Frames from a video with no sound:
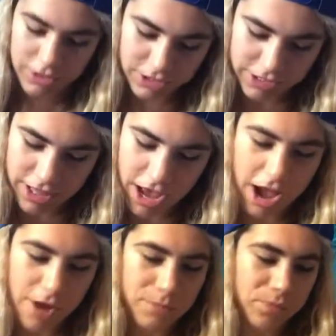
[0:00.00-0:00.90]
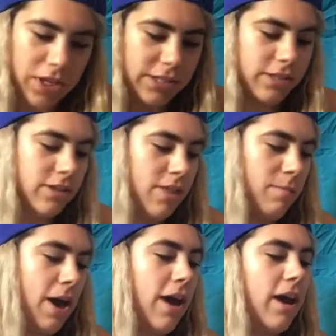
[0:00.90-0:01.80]
there's that. It says on the
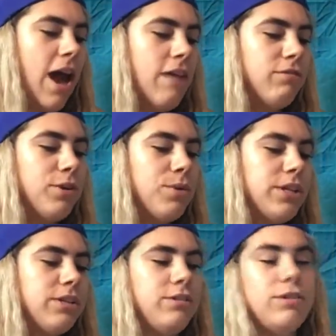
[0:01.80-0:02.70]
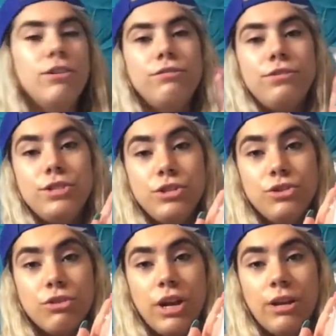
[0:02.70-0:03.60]
back, everyone deserves to
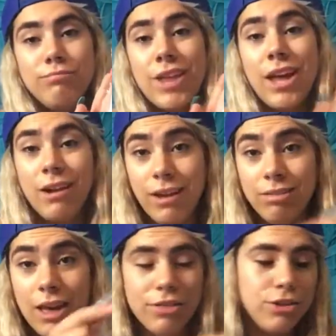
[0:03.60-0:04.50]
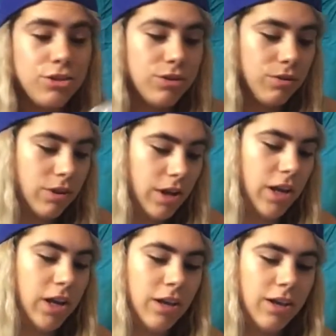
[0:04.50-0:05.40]
dream. And ain't that the truth,
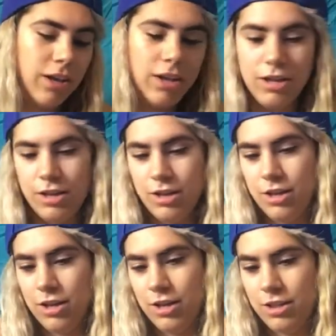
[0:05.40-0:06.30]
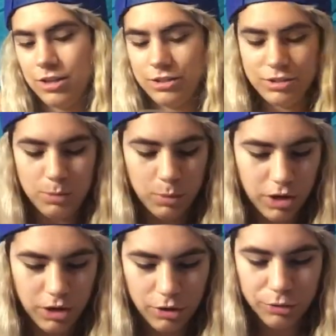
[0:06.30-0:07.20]
honey? That's super
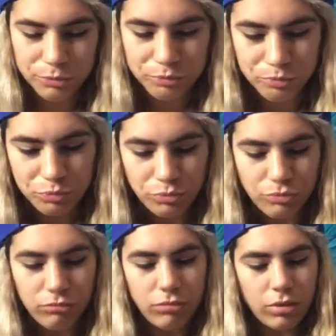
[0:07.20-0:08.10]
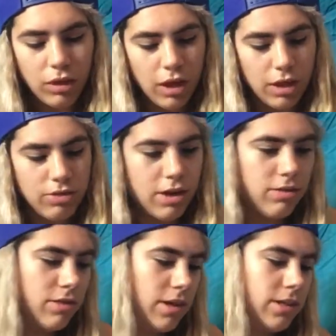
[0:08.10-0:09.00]
cute. And
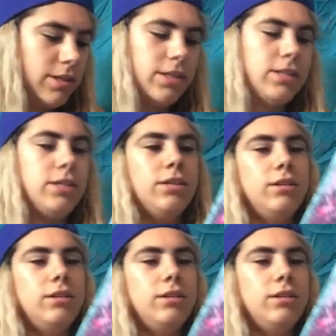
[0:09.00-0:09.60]
then this